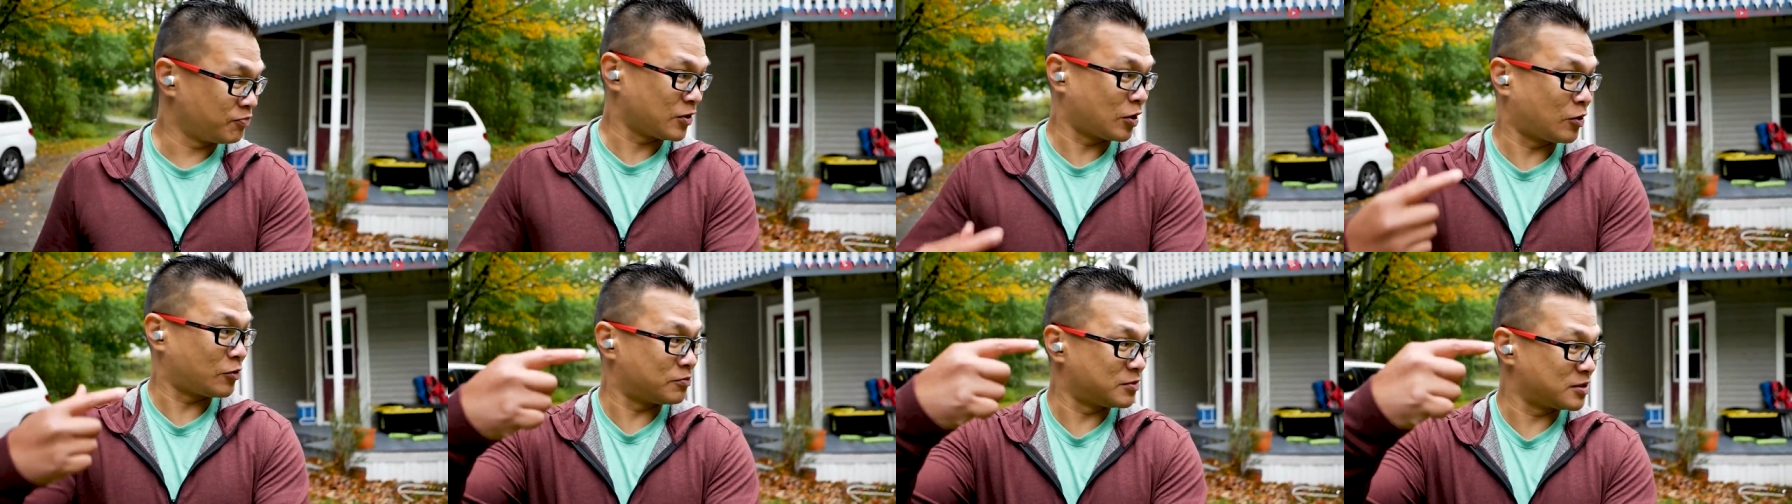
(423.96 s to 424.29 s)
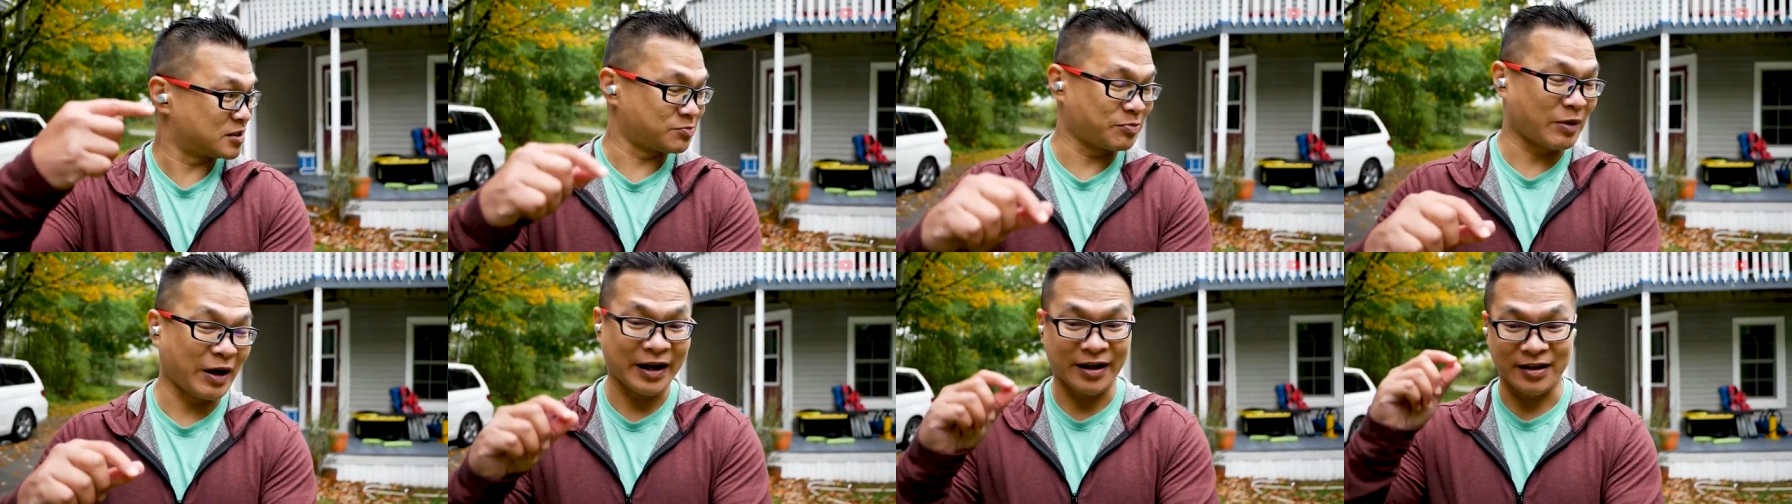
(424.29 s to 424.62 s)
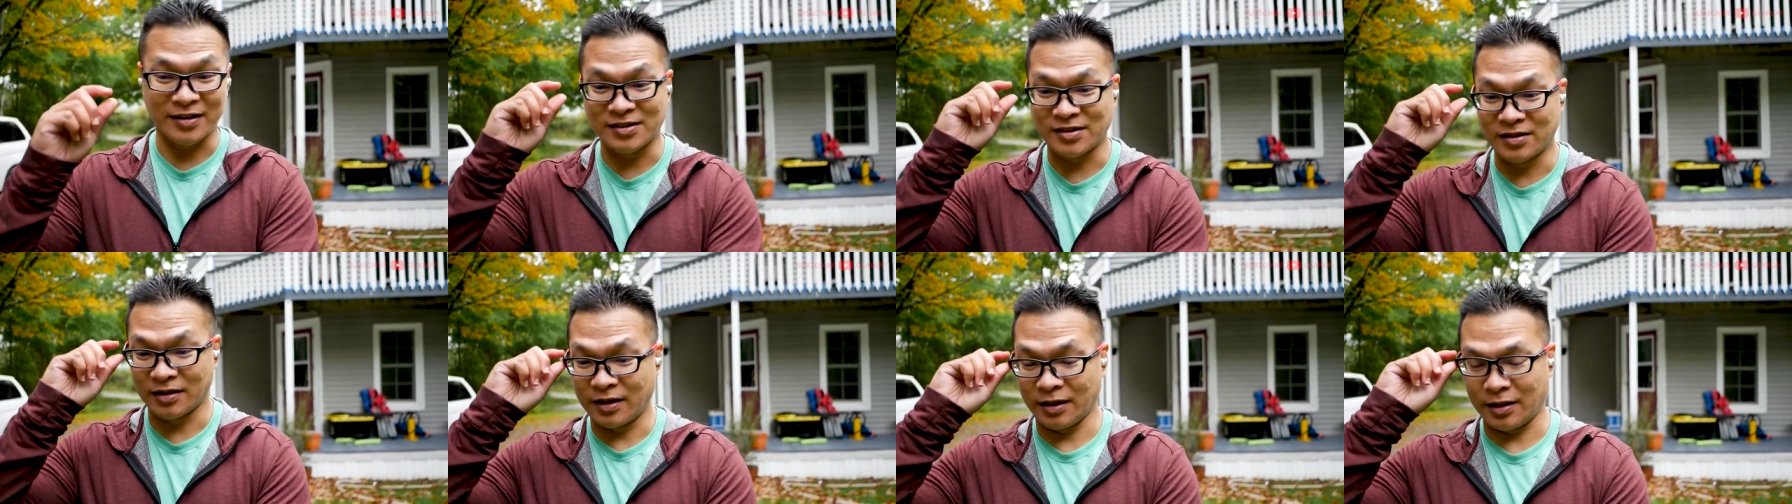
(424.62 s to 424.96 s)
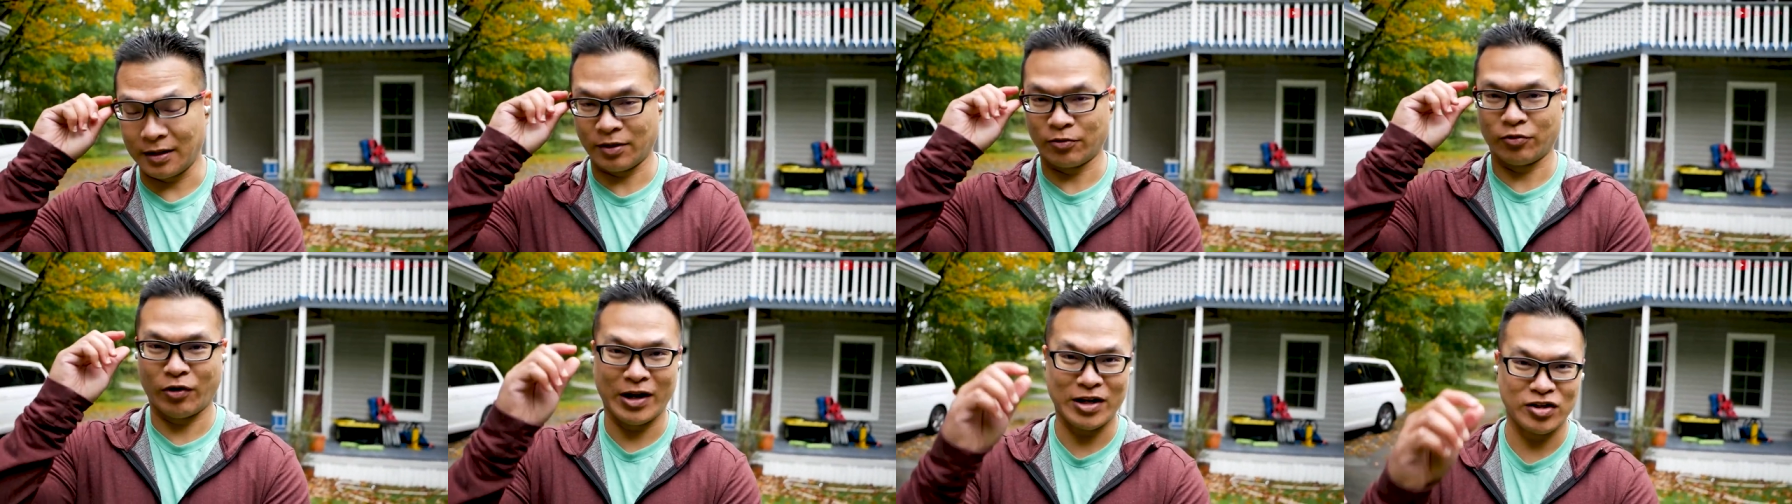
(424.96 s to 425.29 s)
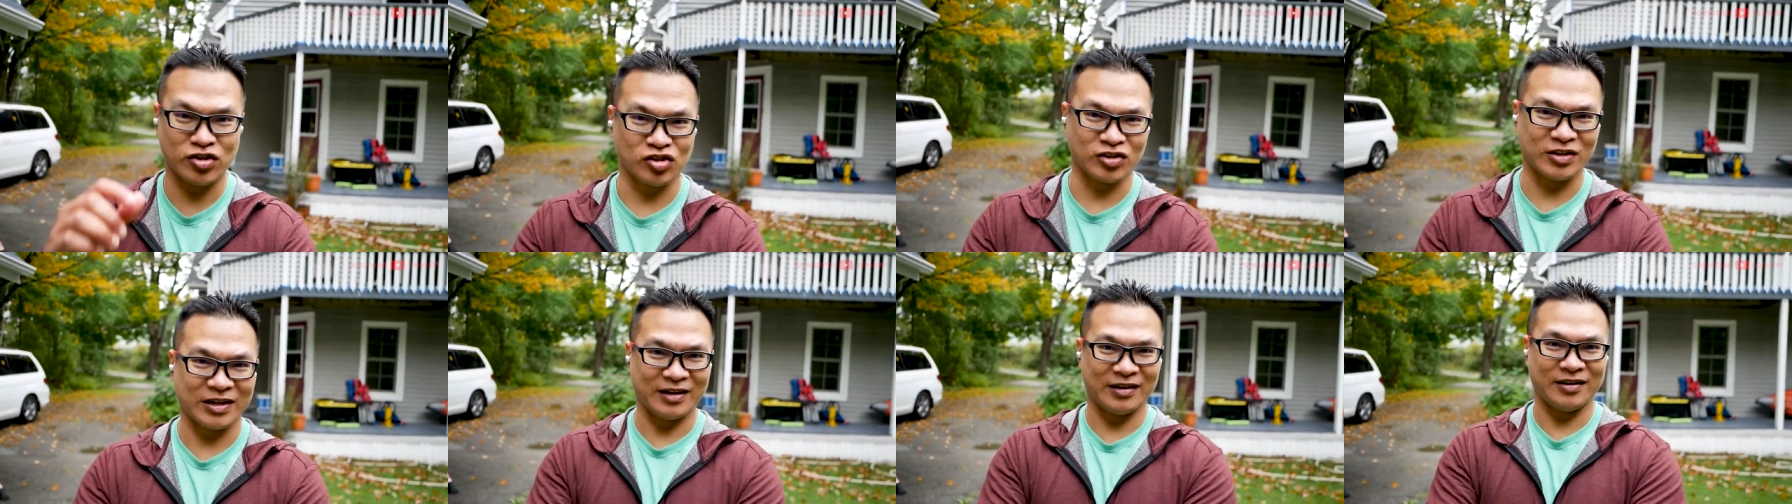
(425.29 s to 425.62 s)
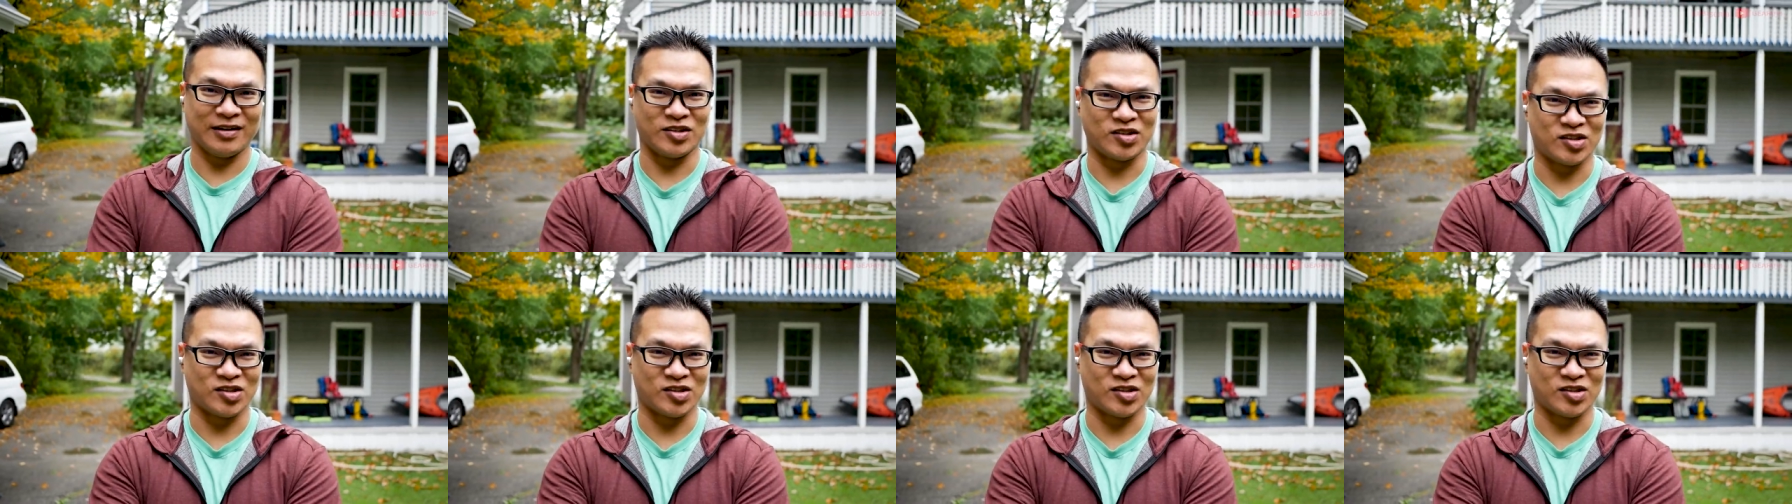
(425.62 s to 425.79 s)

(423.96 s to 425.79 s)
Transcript: Oh, it's back in range again,